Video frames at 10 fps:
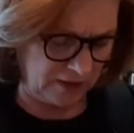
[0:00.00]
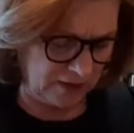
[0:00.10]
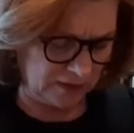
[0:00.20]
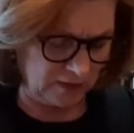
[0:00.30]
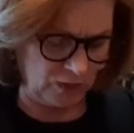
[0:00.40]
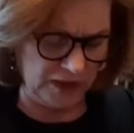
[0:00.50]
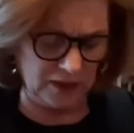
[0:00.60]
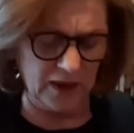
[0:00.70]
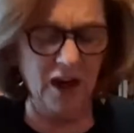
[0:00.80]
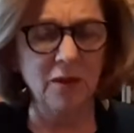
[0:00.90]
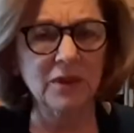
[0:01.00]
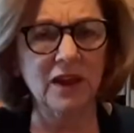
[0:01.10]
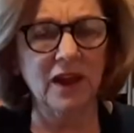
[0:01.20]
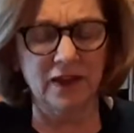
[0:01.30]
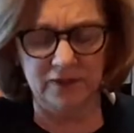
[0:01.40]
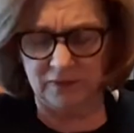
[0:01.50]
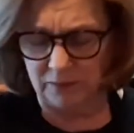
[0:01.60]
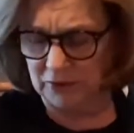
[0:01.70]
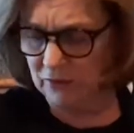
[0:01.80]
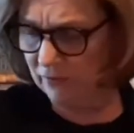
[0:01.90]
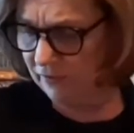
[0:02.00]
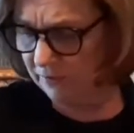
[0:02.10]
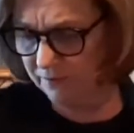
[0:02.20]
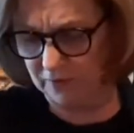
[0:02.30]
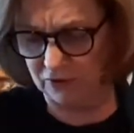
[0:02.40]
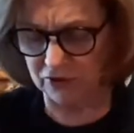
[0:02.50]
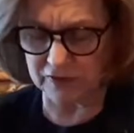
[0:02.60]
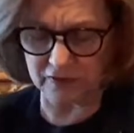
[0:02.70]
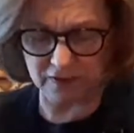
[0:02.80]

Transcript: sweet and caramelized and beautiful. You're just going to